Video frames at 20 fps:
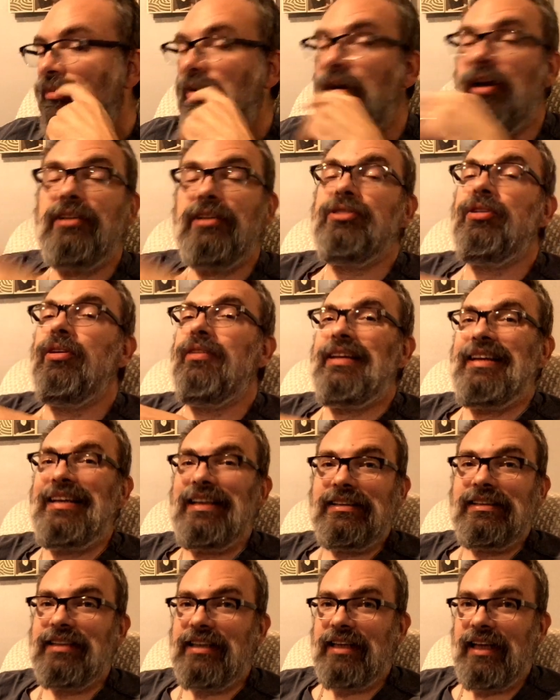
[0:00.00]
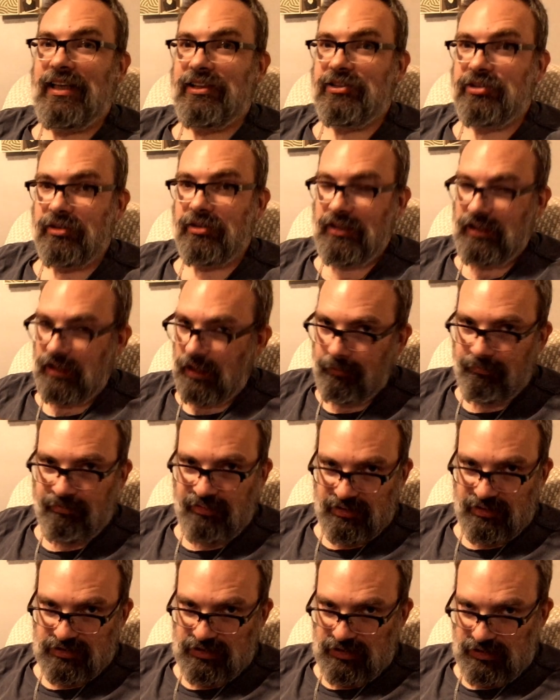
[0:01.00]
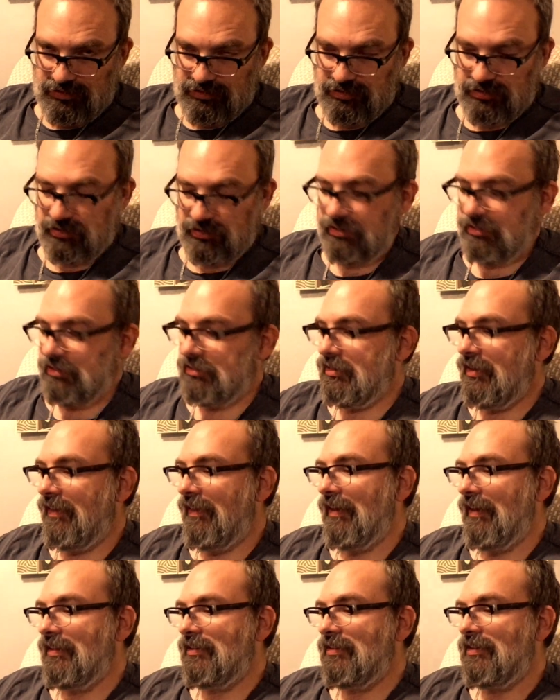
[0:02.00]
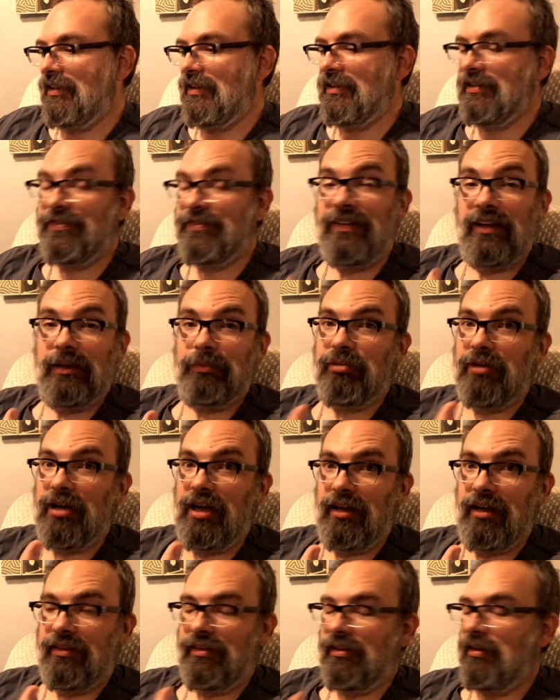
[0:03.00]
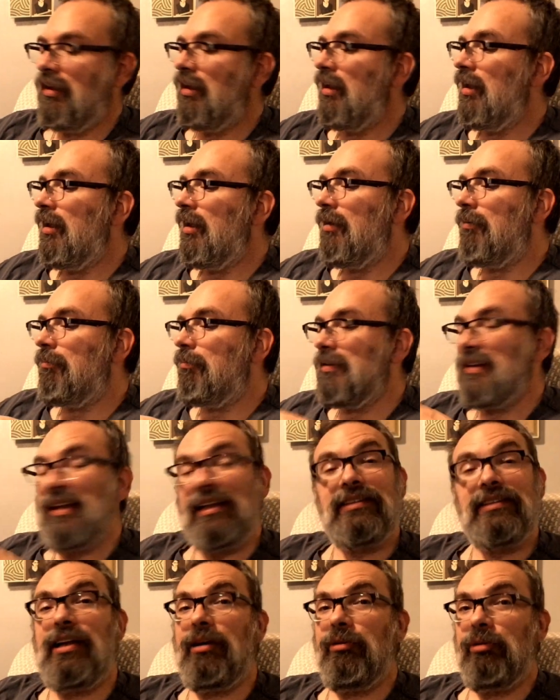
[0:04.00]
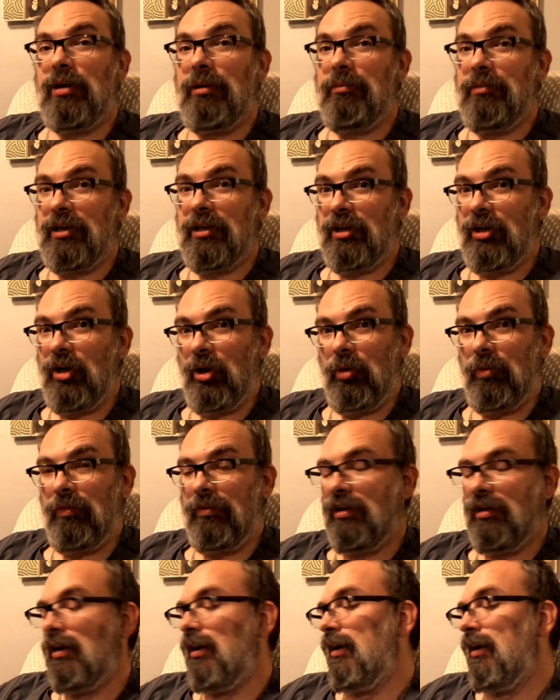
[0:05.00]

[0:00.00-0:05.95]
All right, so the easy answer, the obvious answer to this is Philip Roth. But that's not where I'm going to go.